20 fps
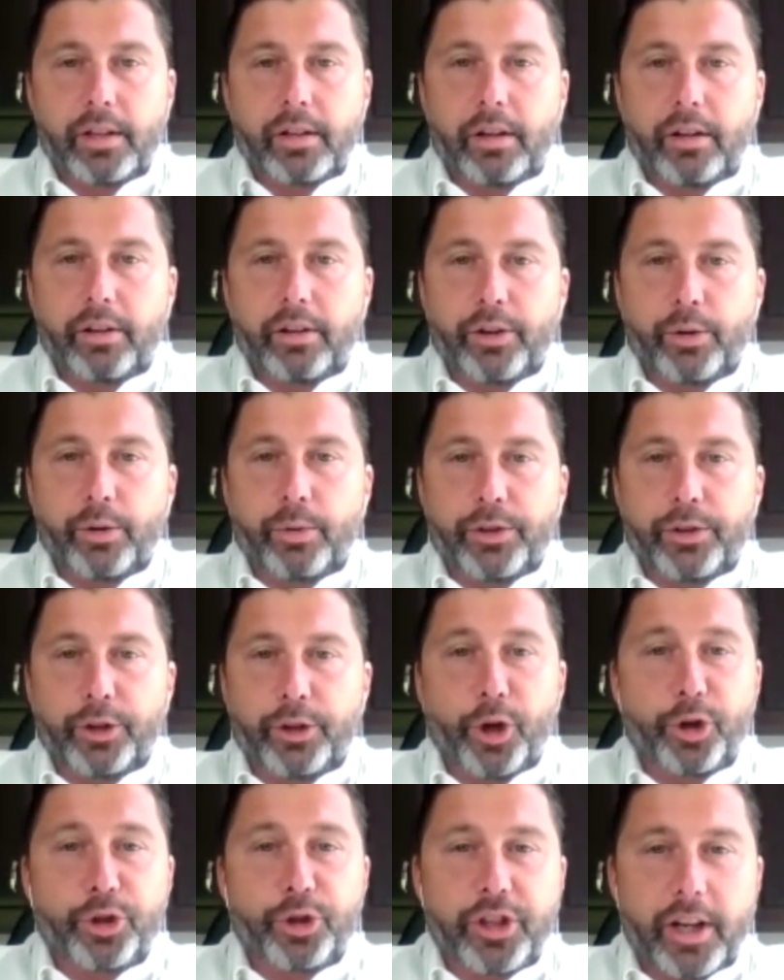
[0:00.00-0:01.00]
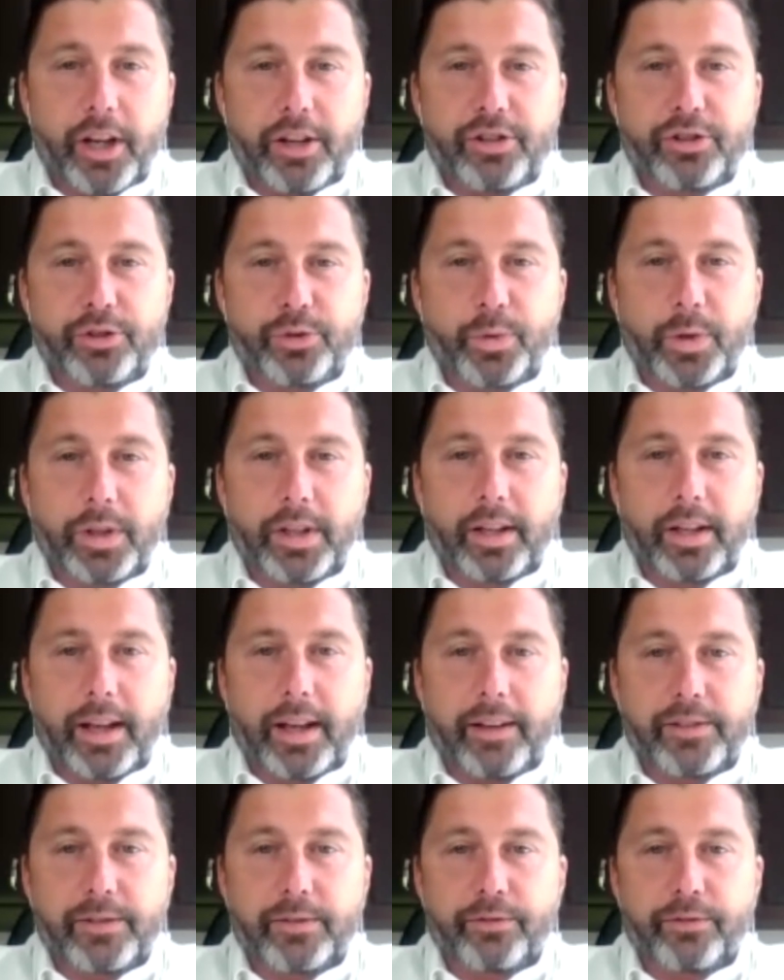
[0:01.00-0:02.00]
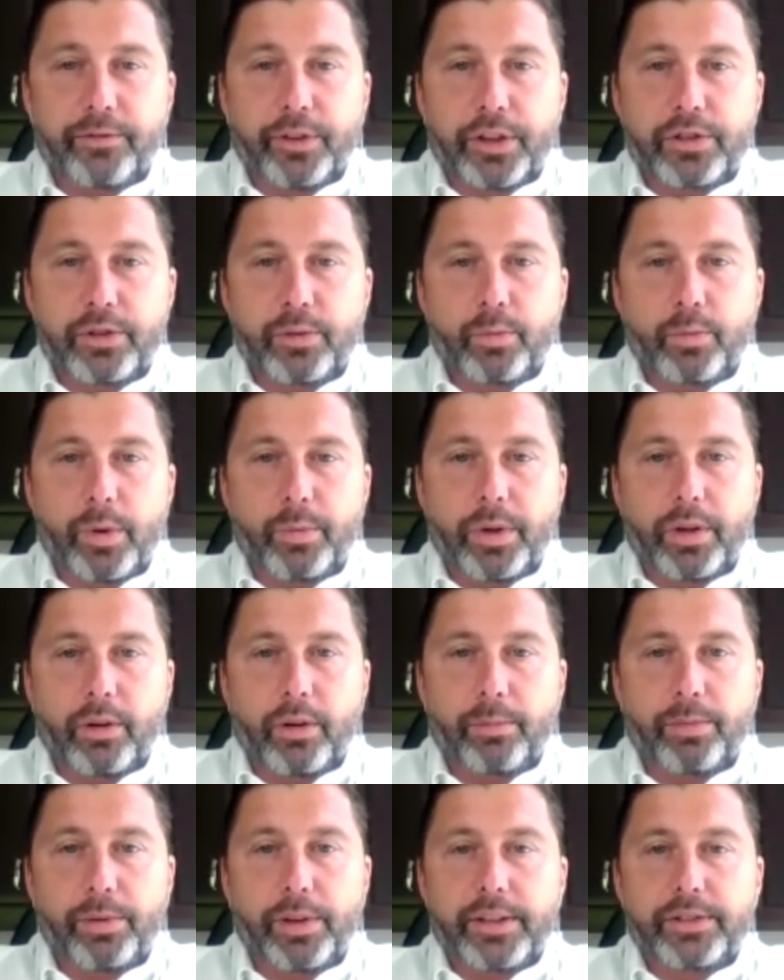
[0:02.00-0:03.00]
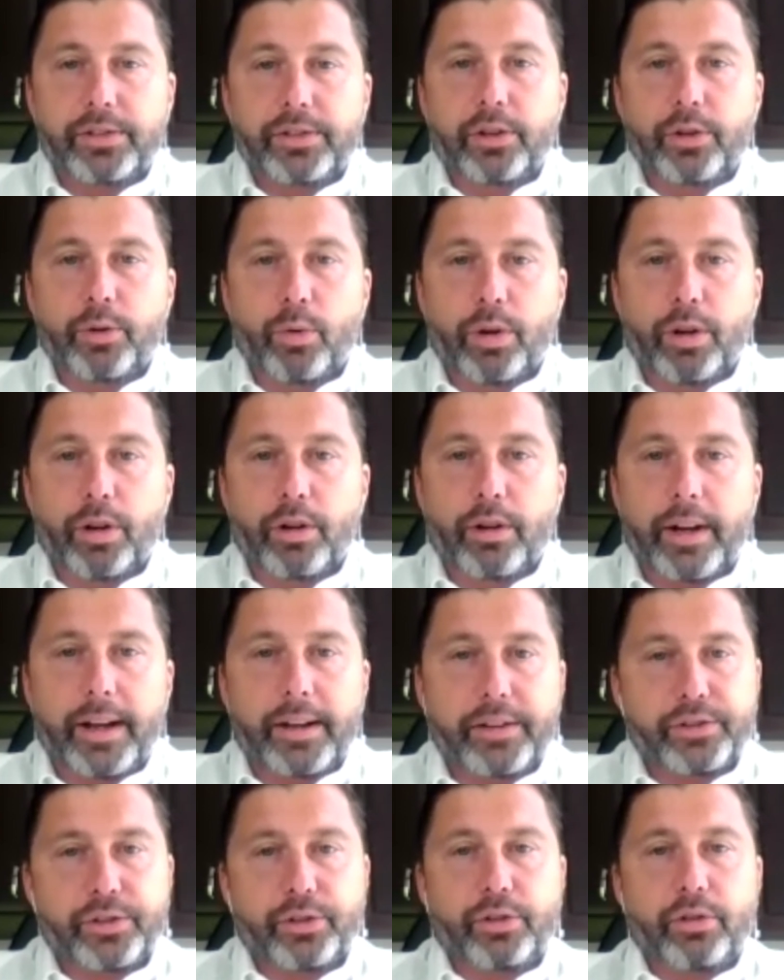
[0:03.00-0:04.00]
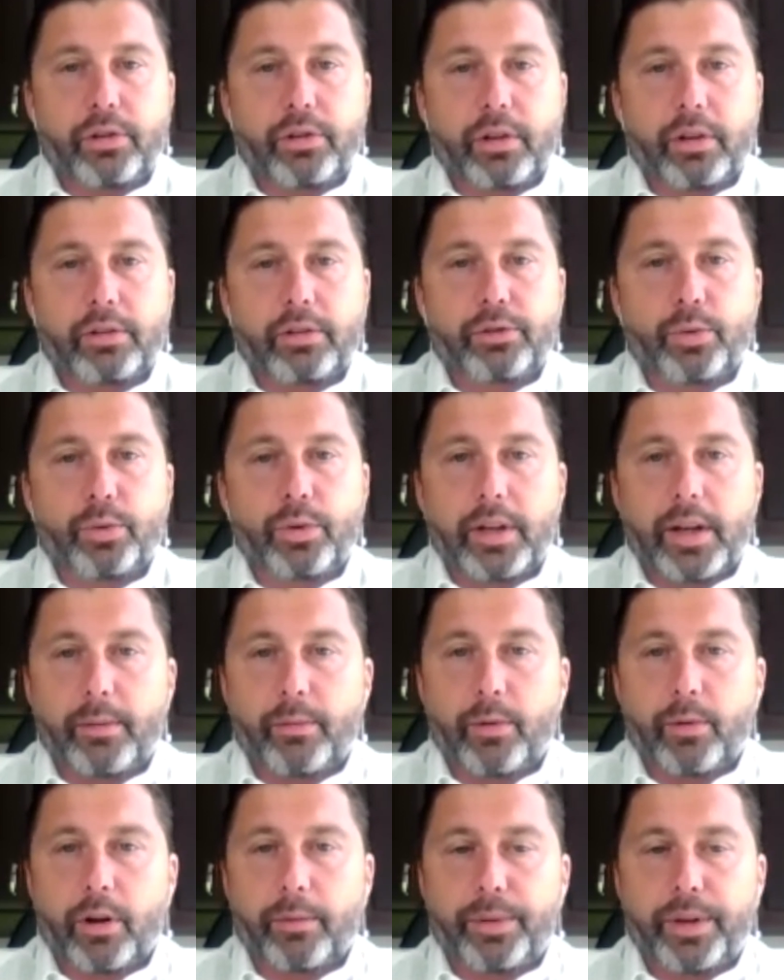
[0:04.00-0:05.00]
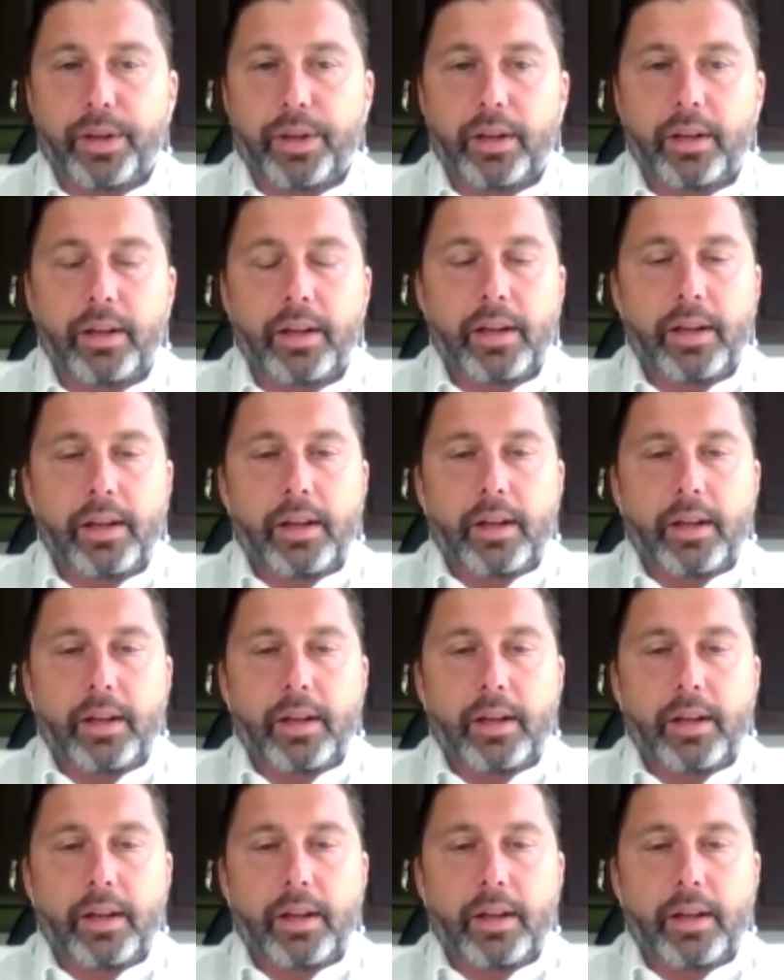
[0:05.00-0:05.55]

Although in negotiations, we tend to have some friction when we are placing an order, executing to an MRP,